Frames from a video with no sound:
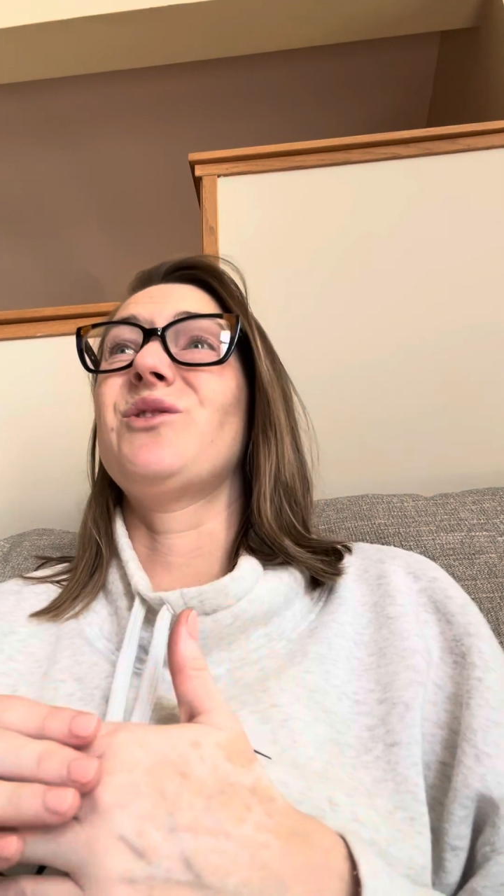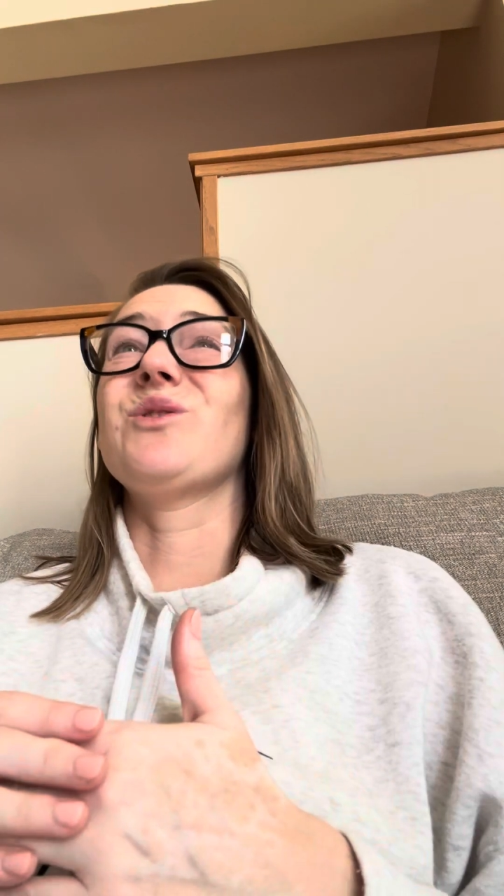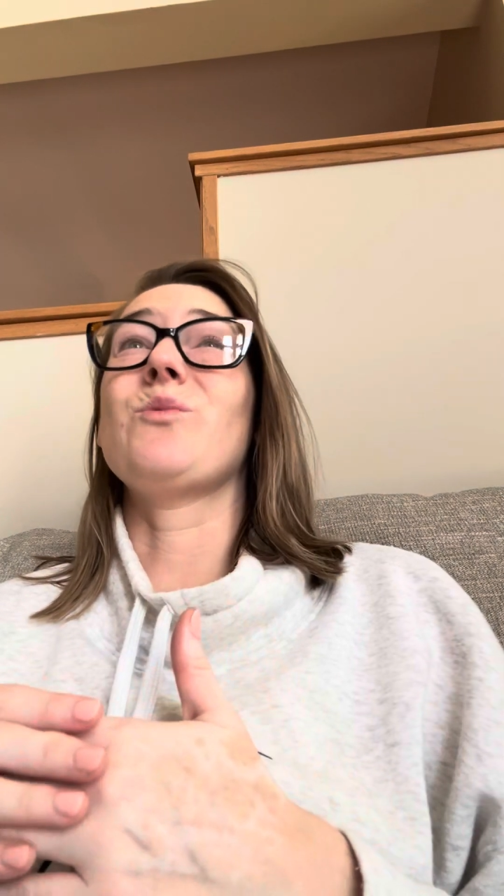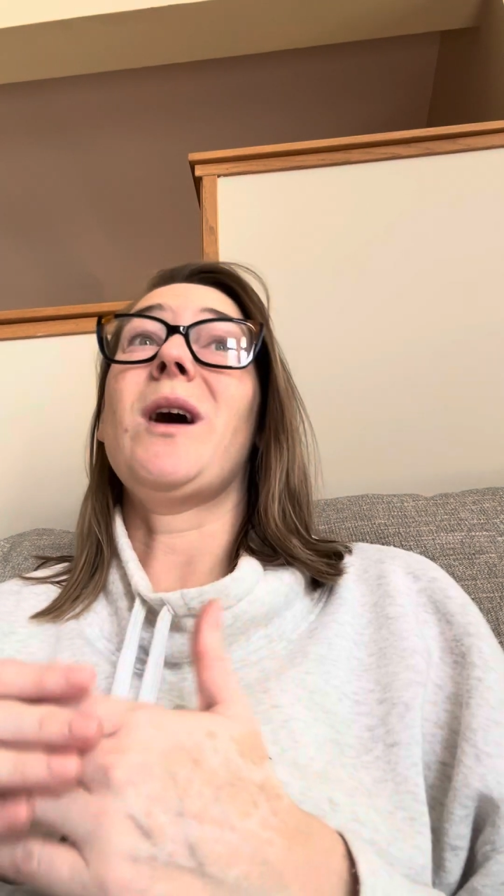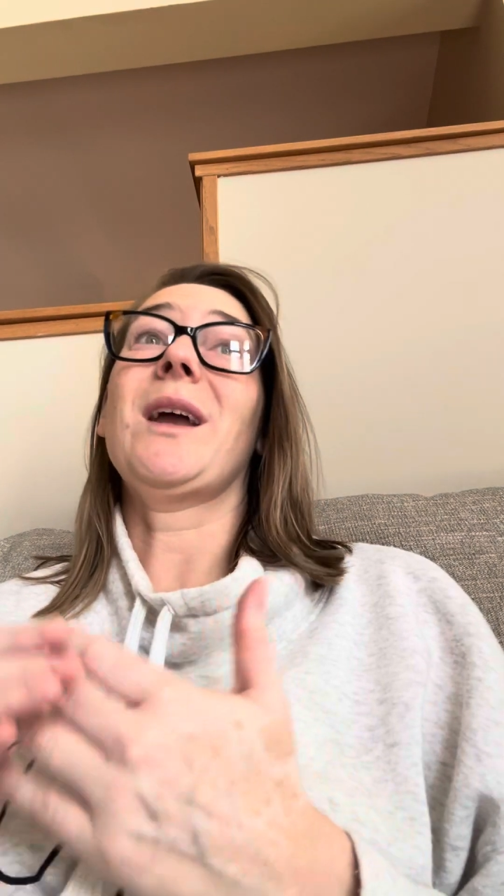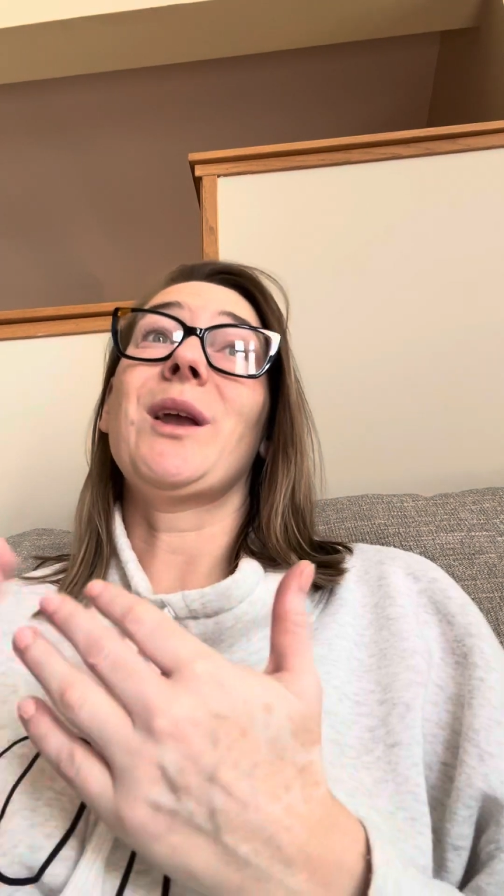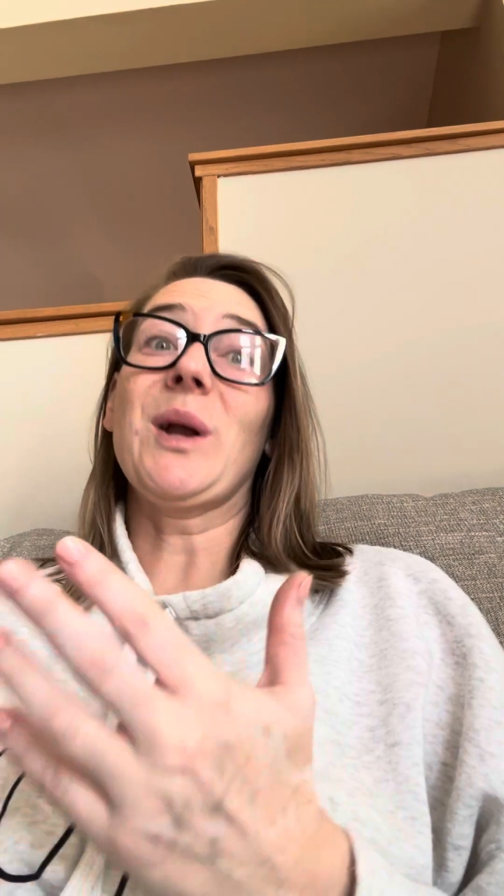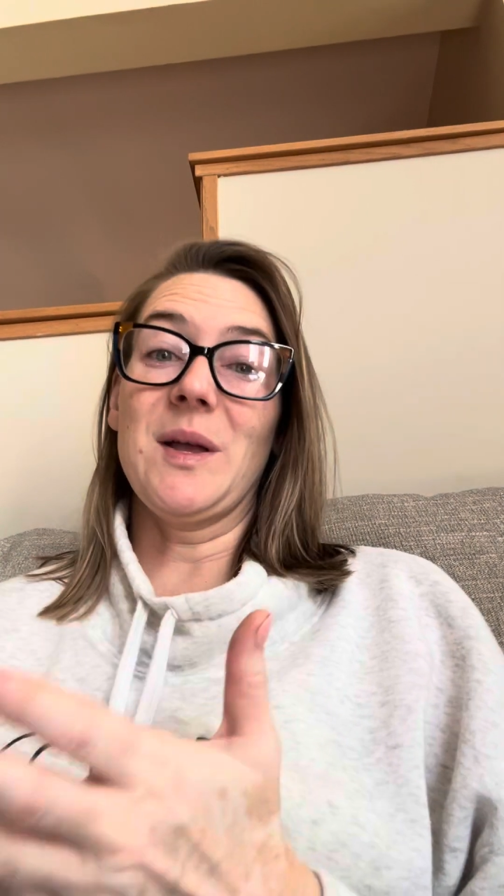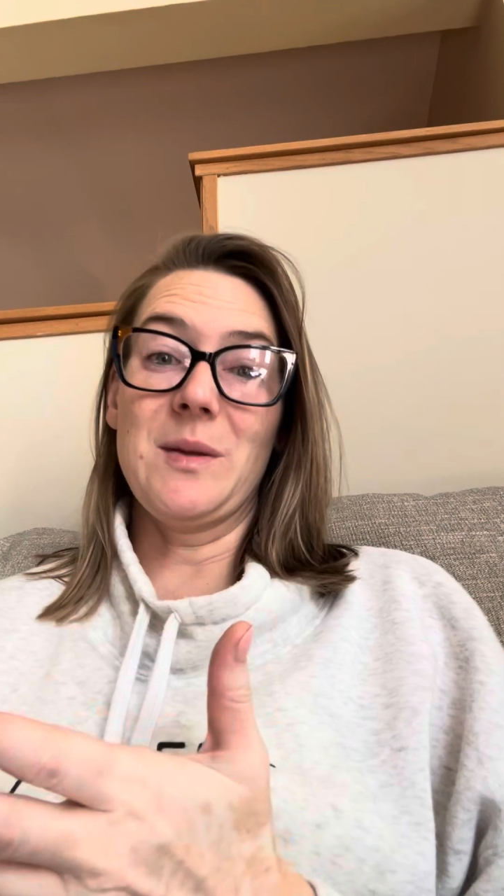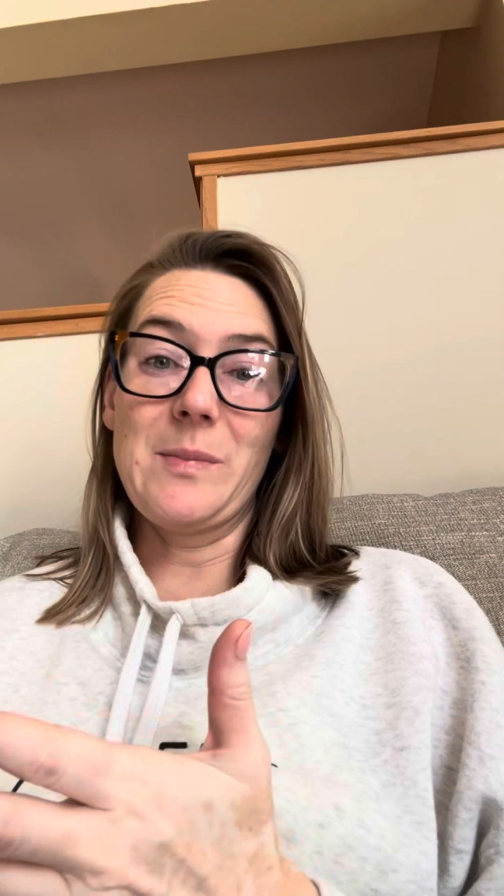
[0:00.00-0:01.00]
just walking
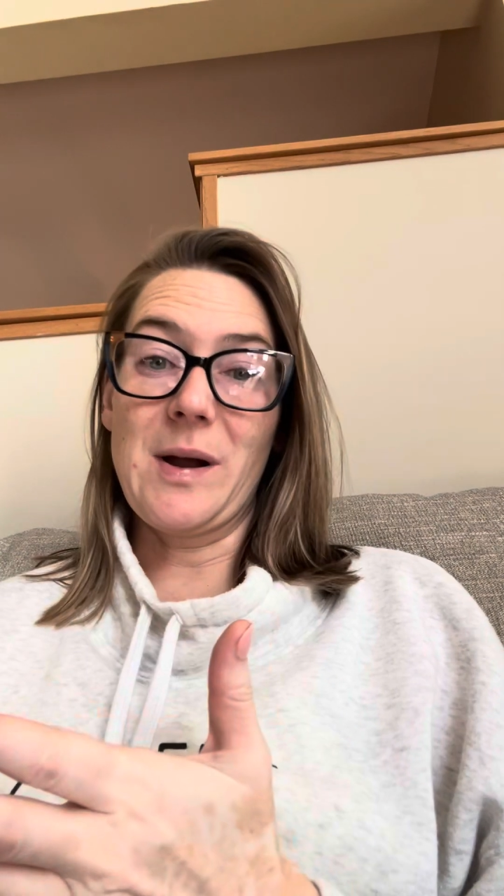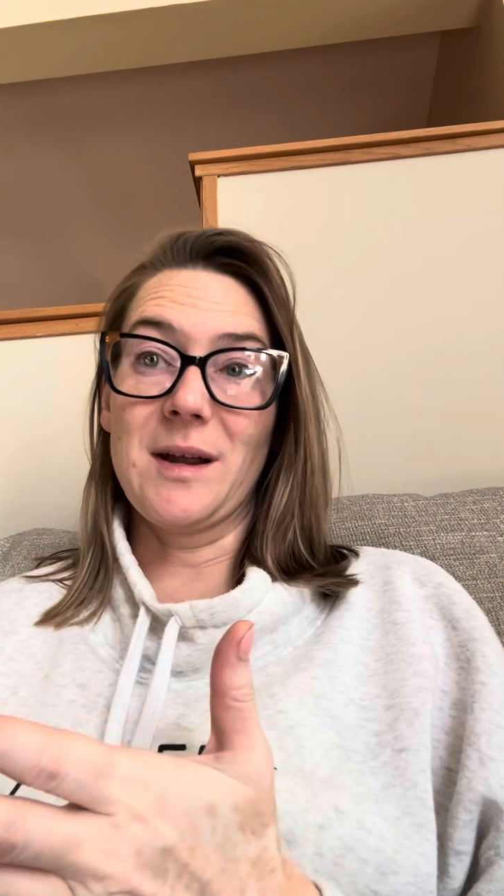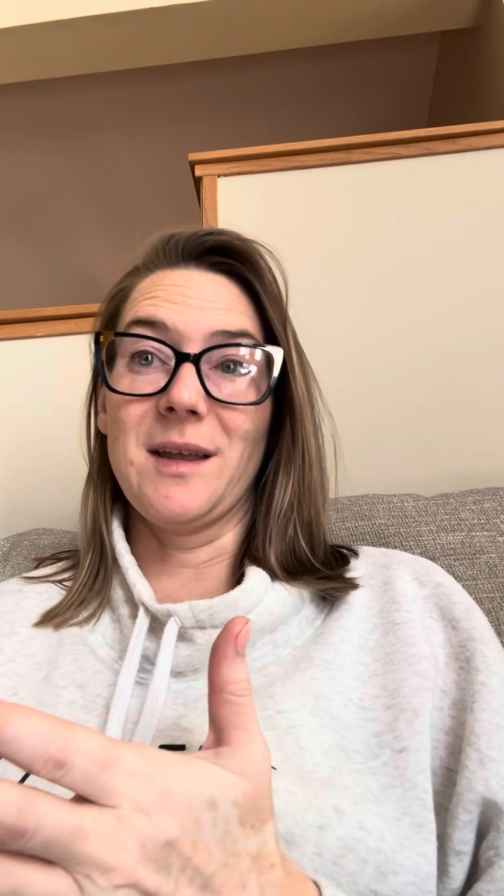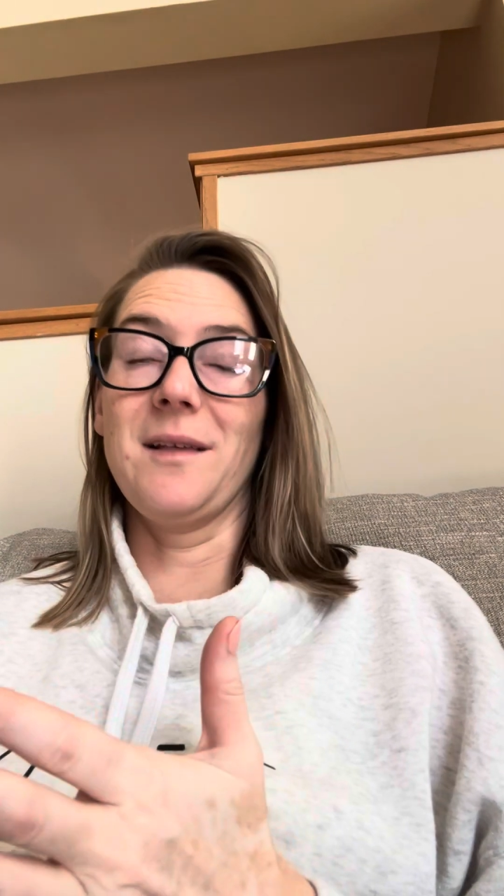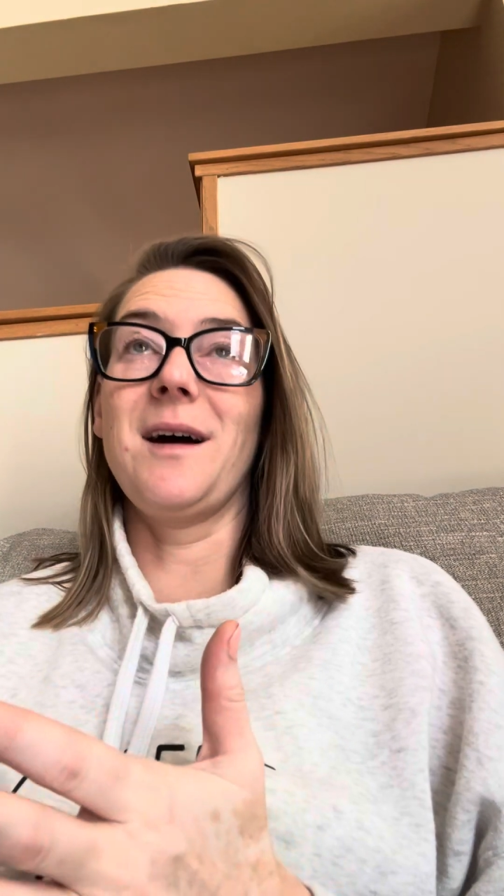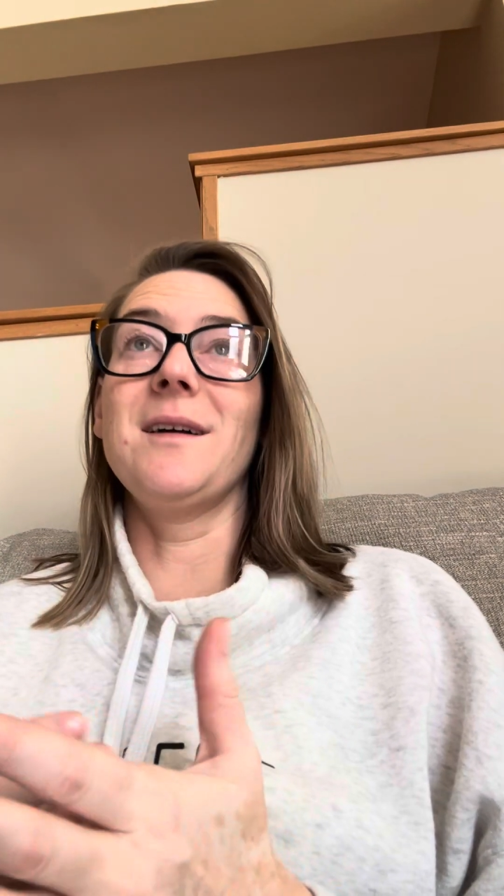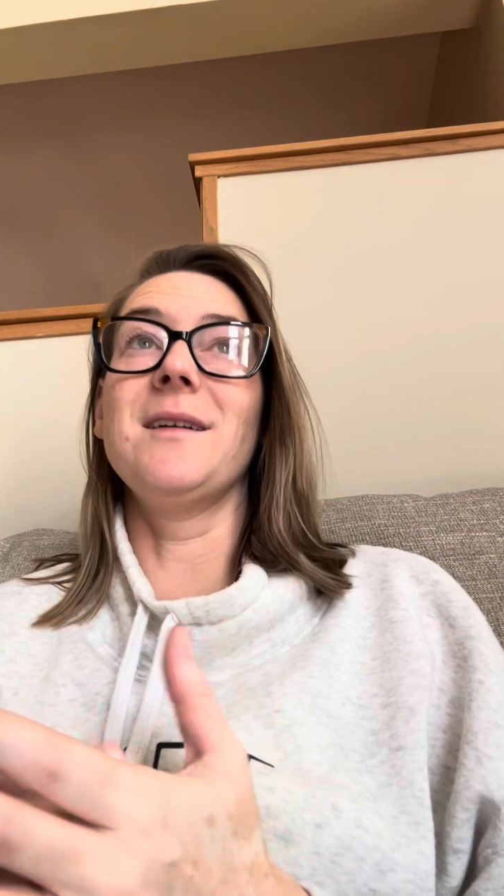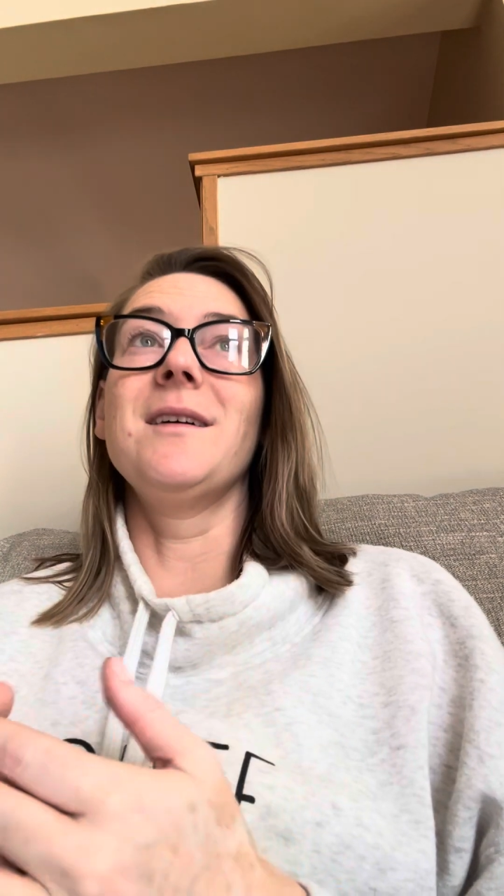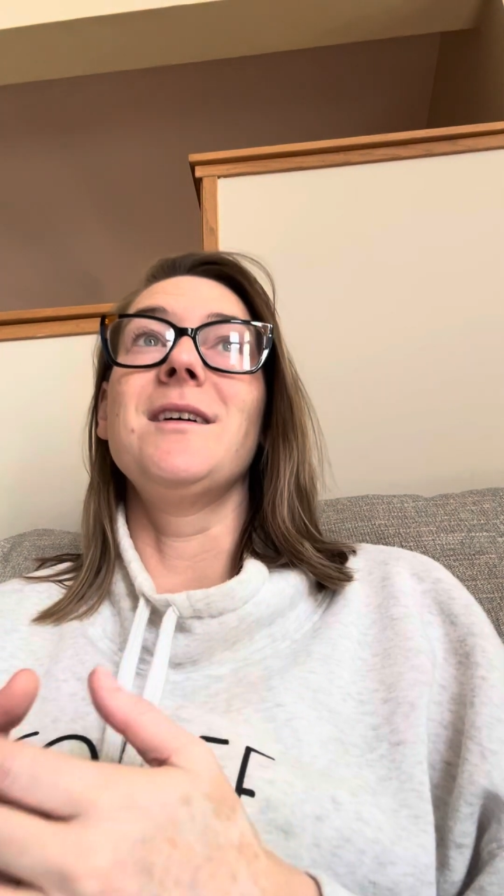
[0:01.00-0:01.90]
around the parking lot.